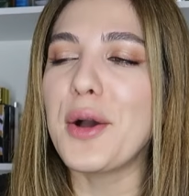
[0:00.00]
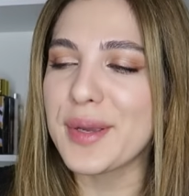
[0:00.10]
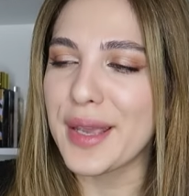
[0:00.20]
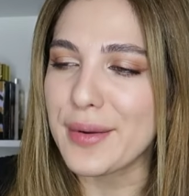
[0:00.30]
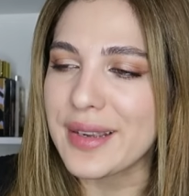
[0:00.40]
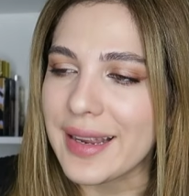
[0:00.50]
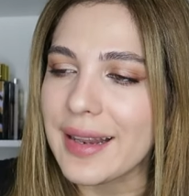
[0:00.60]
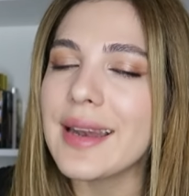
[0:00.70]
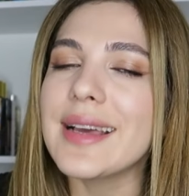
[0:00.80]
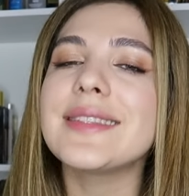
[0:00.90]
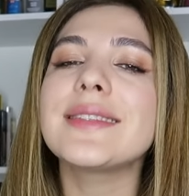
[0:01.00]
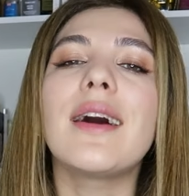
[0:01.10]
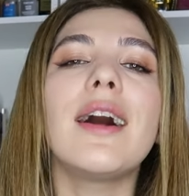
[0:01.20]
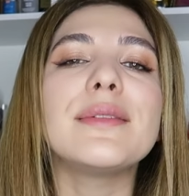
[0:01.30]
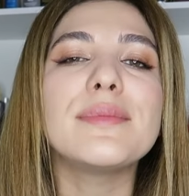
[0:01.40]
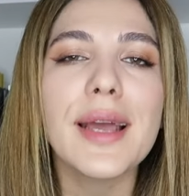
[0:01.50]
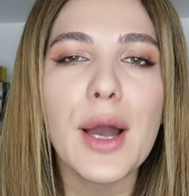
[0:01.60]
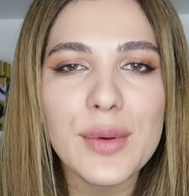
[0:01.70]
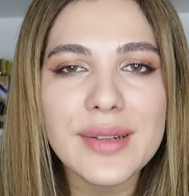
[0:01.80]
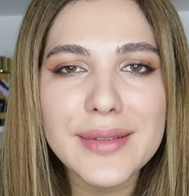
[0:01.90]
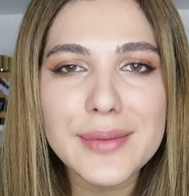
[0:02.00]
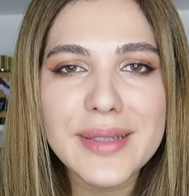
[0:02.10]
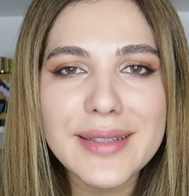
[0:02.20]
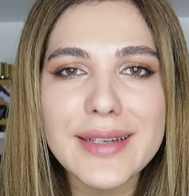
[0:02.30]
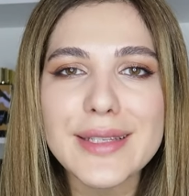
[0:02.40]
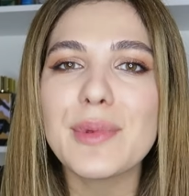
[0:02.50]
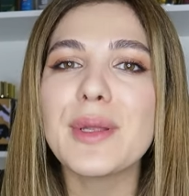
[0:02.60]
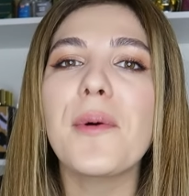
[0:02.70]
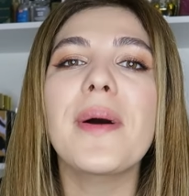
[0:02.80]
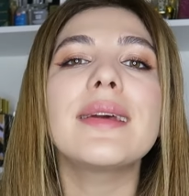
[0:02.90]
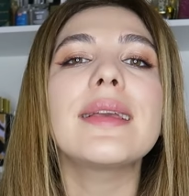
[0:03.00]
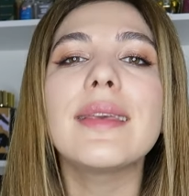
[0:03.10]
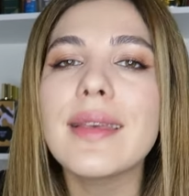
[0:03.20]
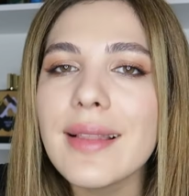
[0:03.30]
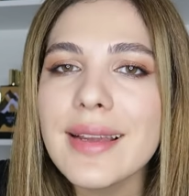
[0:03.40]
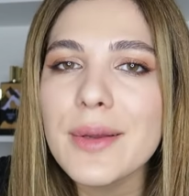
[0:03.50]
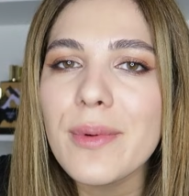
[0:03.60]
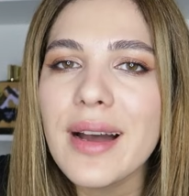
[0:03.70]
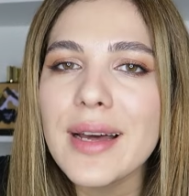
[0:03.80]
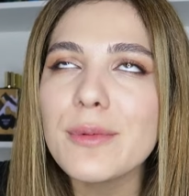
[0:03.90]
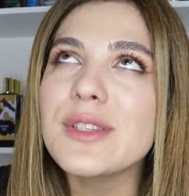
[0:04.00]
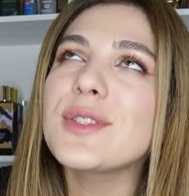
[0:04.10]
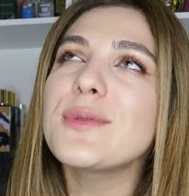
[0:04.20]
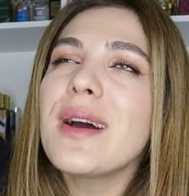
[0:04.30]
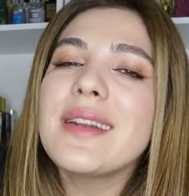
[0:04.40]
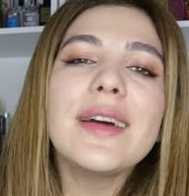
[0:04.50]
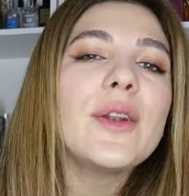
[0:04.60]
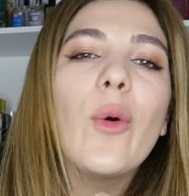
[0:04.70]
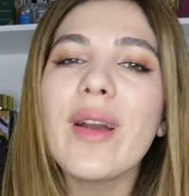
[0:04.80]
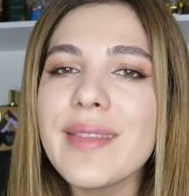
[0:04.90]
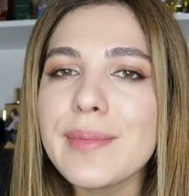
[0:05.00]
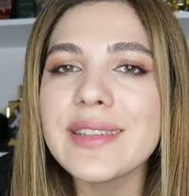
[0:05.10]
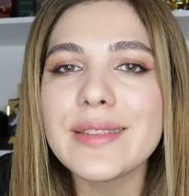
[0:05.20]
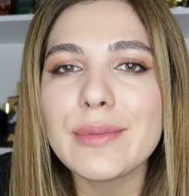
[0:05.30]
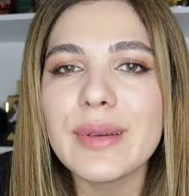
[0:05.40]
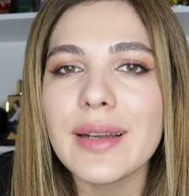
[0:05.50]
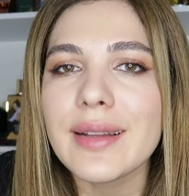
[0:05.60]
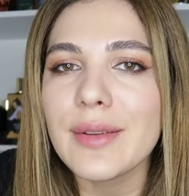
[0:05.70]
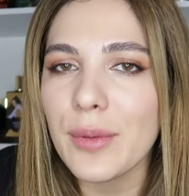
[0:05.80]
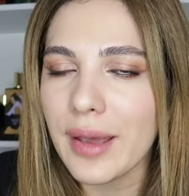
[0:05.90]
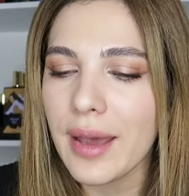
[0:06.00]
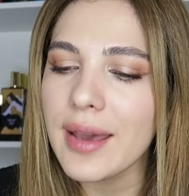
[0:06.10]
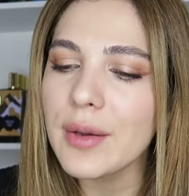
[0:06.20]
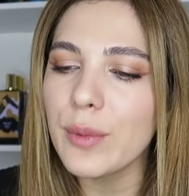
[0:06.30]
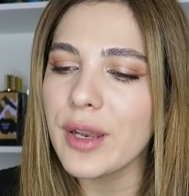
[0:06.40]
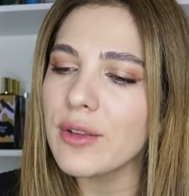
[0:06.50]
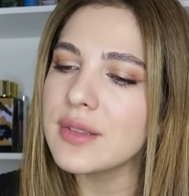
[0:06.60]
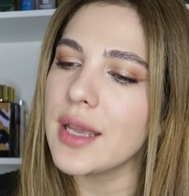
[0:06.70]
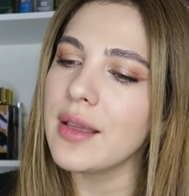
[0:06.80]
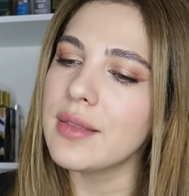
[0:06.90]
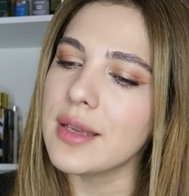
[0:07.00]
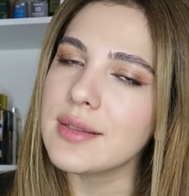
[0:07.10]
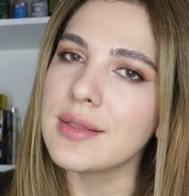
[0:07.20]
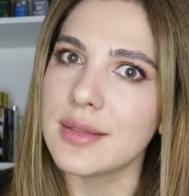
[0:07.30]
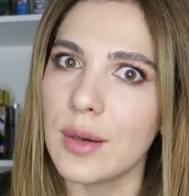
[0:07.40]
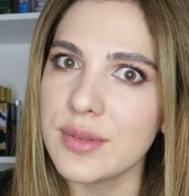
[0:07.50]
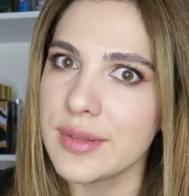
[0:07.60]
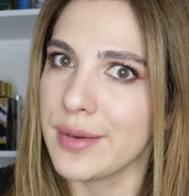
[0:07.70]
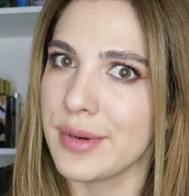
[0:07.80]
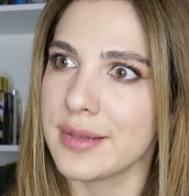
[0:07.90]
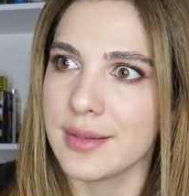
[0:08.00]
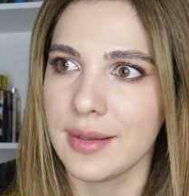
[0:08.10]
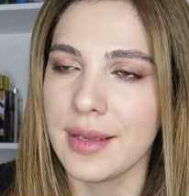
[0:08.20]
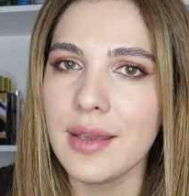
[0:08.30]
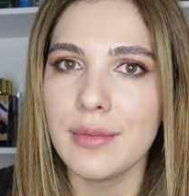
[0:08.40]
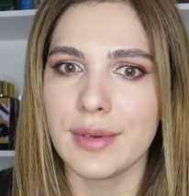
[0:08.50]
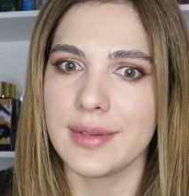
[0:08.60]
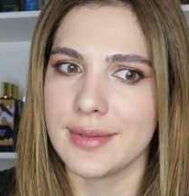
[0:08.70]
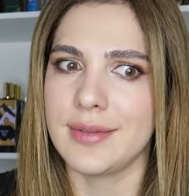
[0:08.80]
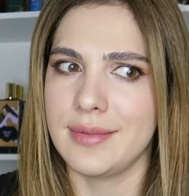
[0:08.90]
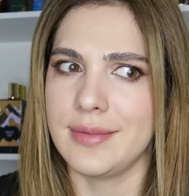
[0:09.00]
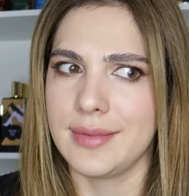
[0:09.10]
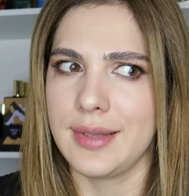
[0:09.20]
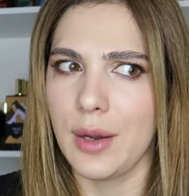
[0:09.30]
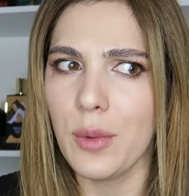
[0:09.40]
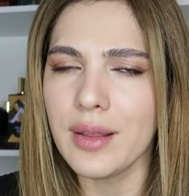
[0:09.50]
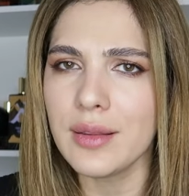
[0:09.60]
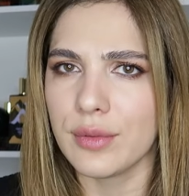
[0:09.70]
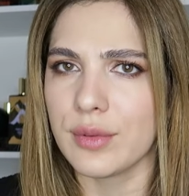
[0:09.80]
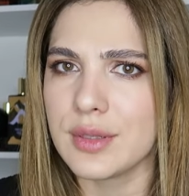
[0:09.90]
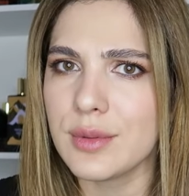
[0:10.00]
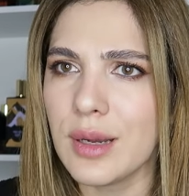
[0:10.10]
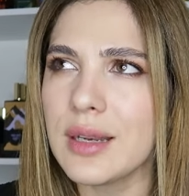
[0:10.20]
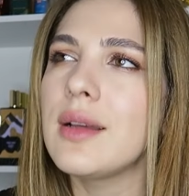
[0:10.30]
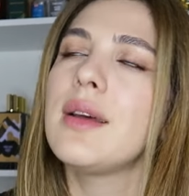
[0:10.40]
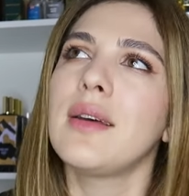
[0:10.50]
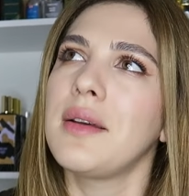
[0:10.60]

Okay, okay, let's calm down a little bit because we don't want to kill anyone. We just want to annoy them a little bit, okay? We don't take things so seriously because that one, the first one,